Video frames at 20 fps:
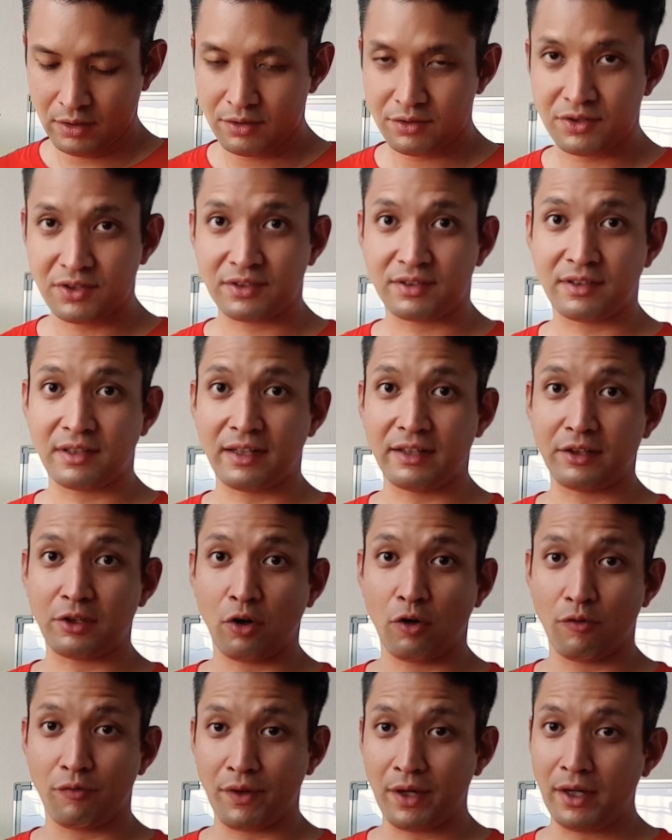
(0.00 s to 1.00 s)
just like
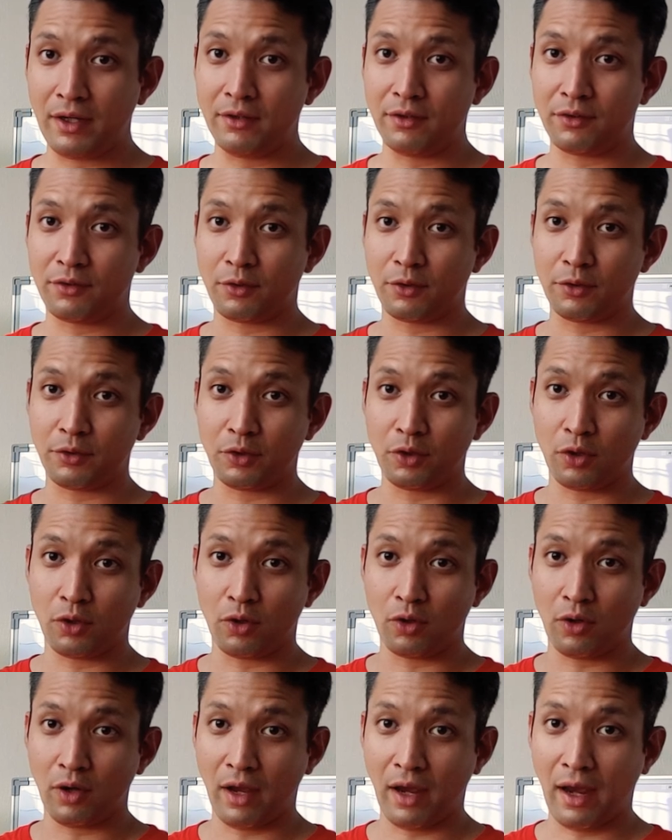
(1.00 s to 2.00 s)
your veins on your
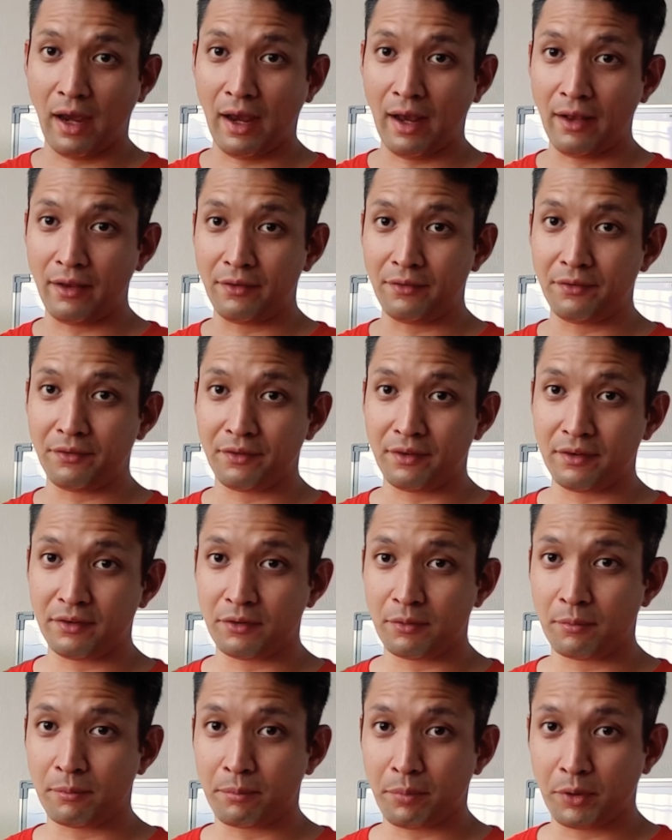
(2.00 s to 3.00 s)
hands and
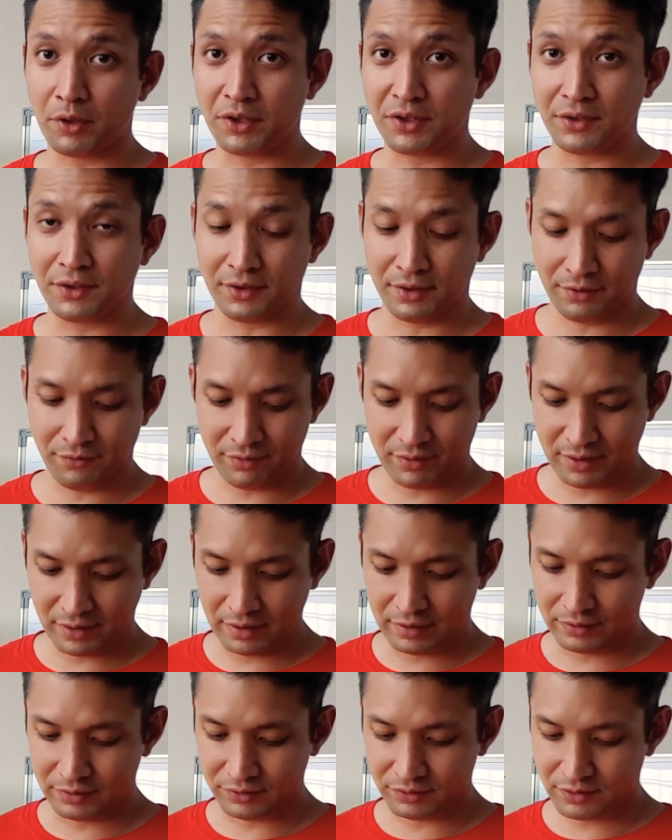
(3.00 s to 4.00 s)
your body and everything
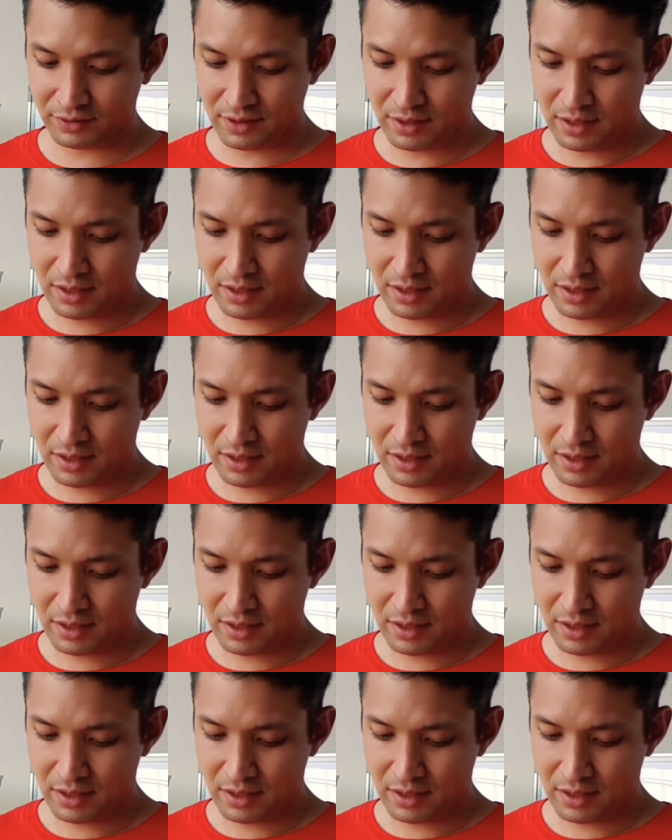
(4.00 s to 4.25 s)
else,